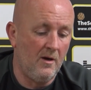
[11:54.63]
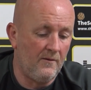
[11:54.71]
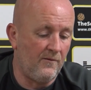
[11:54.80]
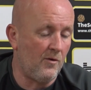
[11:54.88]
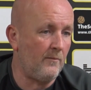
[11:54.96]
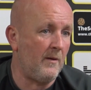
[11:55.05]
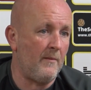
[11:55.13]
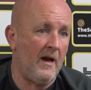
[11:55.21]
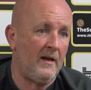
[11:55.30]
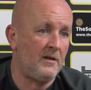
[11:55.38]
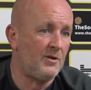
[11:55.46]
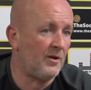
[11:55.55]
former
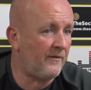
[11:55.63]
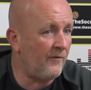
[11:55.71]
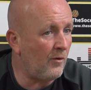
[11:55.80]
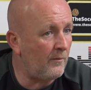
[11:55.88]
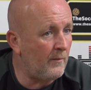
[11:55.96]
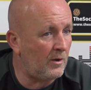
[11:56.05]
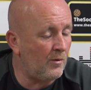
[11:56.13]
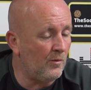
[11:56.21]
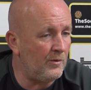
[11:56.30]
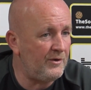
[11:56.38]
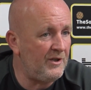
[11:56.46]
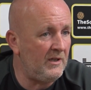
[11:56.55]
managers, former
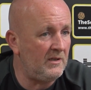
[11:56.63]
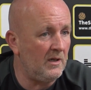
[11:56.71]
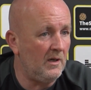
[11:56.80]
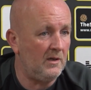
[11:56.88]
coaches.